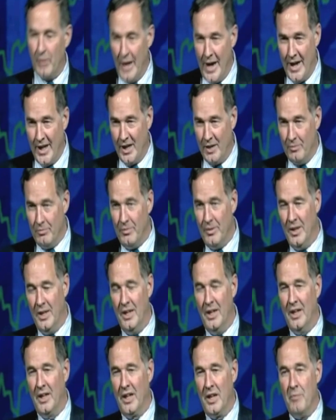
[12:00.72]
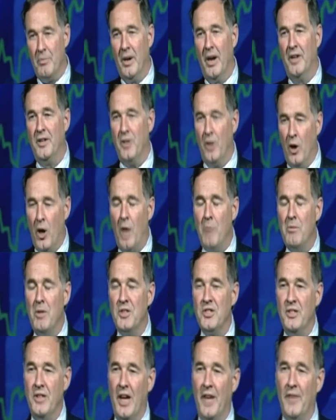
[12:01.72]
per annum, compared to
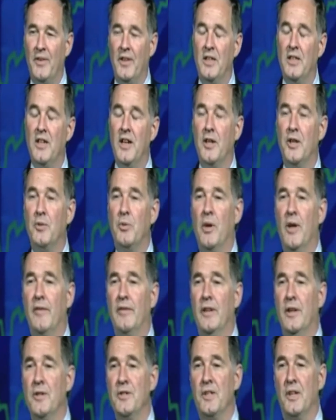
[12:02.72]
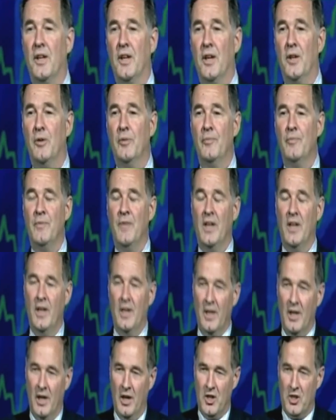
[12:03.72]
almost nothing 10 or 12 years ago.
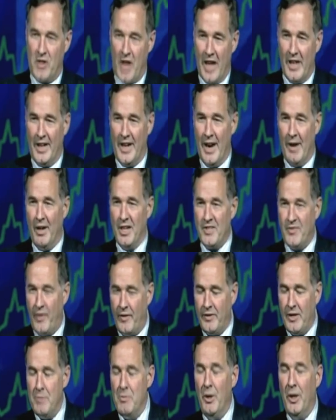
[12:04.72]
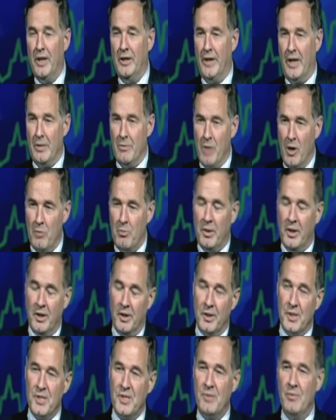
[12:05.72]
China now has 50 million
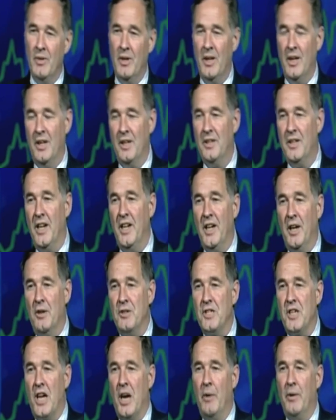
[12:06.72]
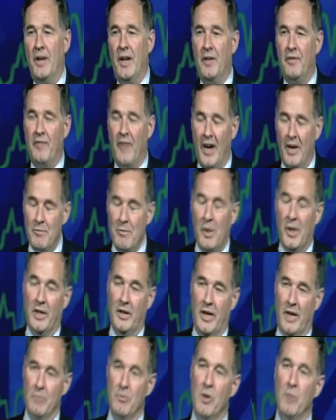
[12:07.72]
automobiles. 10 years ago, it had 5
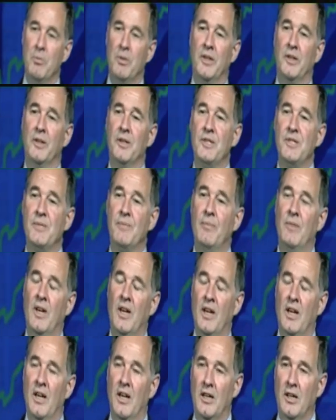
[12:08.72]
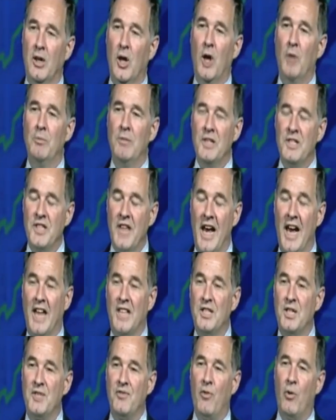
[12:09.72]
million automobiles. And Goldman
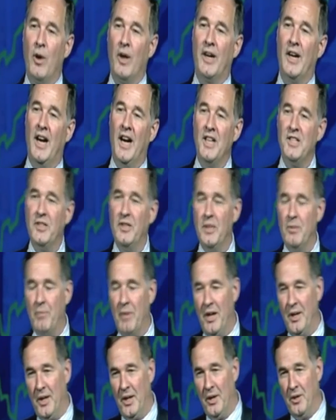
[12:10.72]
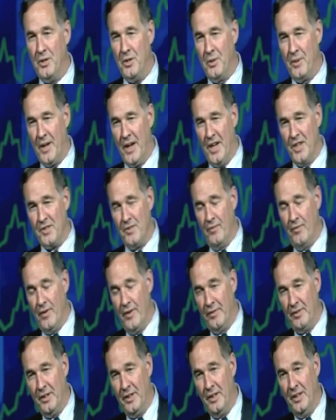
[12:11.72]
Sachs is forecasting that by the year
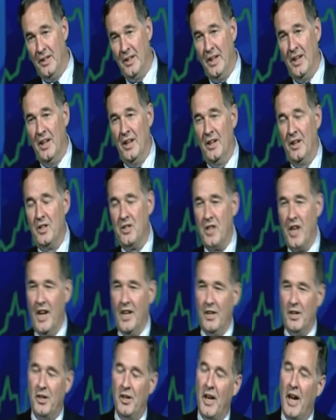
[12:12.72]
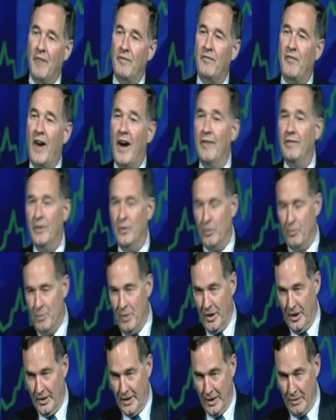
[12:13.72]
2050, China could have 500
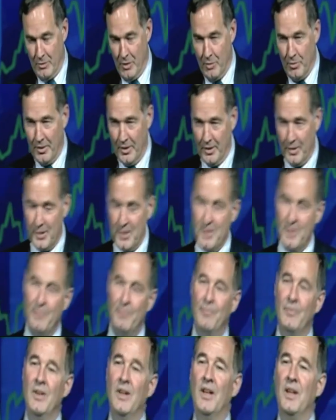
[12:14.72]
million automobiles.